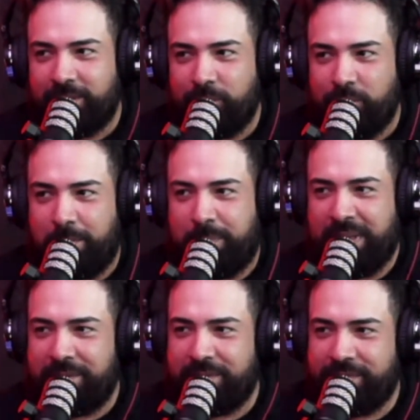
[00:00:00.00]
where
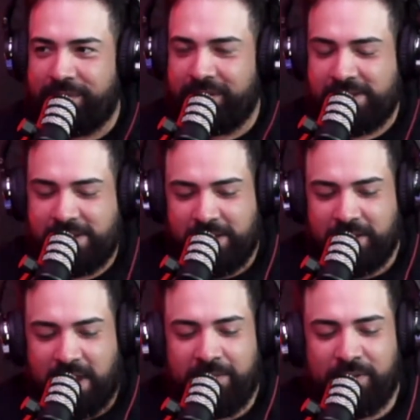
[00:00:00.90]
Biff
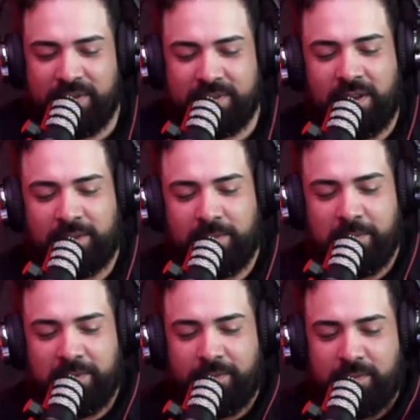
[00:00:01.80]
I've heard this talked about
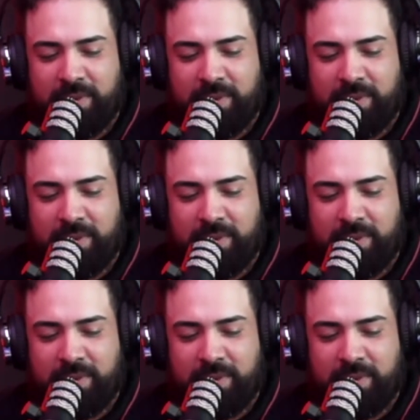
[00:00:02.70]
before,